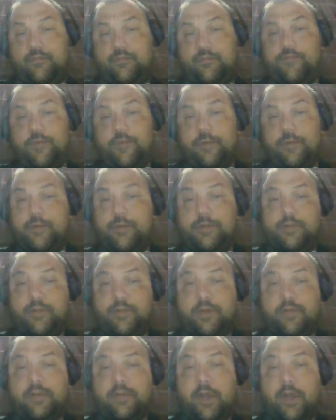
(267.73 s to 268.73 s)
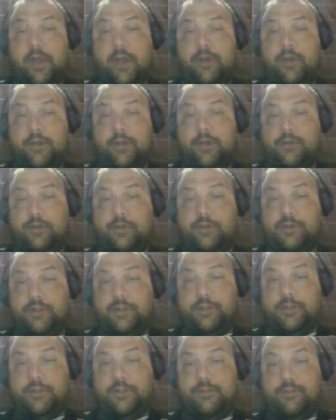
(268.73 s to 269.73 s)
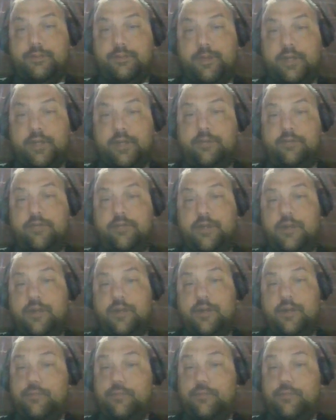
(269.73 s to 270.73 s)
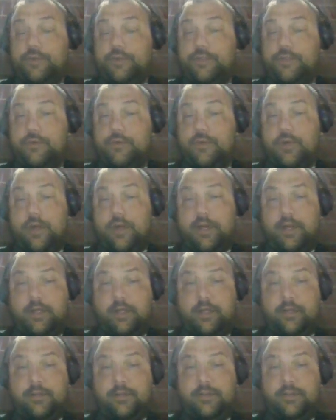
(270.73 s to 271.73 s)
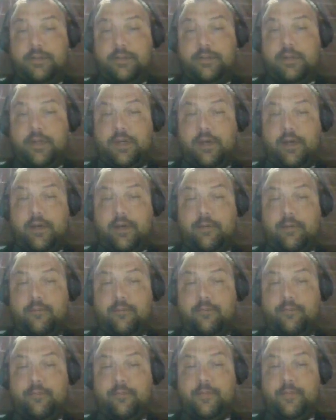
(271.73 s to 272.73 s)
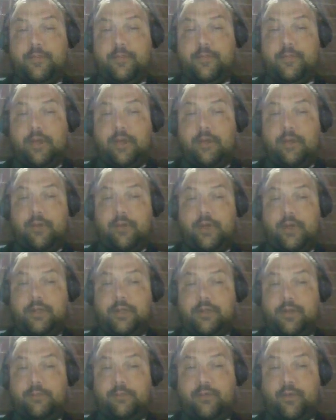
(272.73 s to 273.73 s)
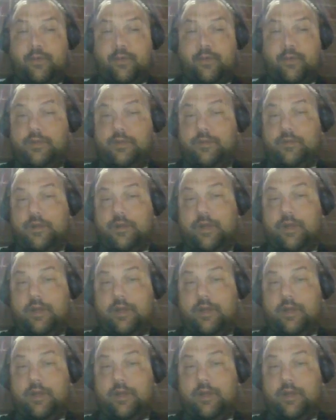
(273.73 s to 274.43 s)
from a cybernetic socialist perspective, but also ideas that might point to